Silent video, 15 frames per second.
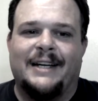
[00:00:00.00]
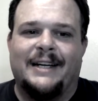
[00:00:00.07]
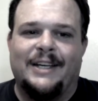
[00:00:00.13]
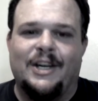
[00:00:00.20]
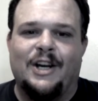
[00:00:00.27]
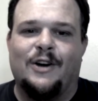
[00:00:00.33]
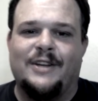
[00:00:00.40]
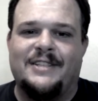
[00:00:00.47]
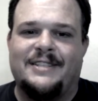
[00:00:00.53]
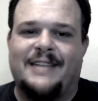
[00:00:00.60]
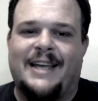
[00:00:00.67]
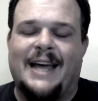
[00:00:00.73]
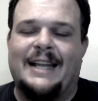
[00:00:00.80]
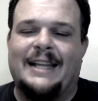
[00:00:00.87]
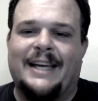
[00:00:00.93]
You know, it's
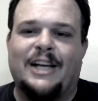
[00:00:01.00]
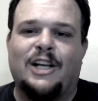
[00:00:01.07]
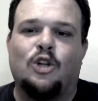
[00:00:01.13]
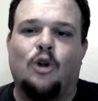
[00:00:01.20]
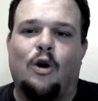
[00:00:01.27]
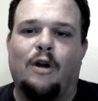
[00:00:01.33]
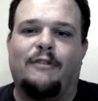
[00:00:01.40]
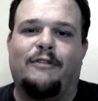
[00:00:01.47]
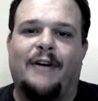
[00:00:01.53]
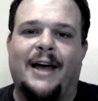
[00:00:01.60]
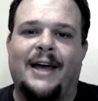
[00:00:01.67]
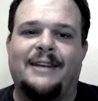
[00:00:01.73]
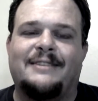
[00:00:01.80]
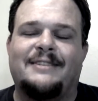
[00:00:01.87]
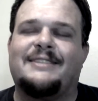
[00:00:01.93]
kind of like a
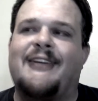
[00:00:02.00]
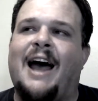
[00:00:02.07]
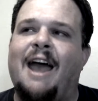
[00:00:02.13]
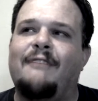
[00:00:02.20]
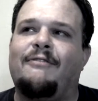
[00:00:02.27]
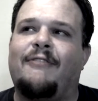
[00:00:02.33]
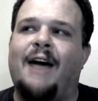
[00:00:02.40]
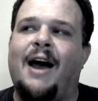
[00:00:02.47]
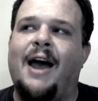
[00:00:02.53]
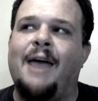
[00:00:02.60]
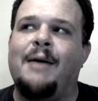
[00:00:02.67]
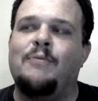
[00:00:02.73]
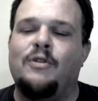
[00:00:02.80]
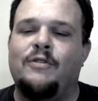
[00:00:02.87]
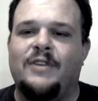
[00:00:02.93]
glorified
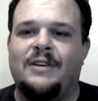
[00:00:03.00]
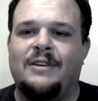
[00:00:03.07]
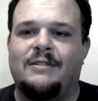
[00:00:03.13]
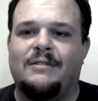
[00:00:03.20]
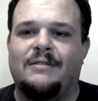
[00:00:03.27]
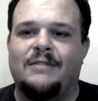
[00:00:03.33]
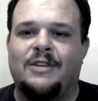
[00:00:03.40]
sci-fi movie,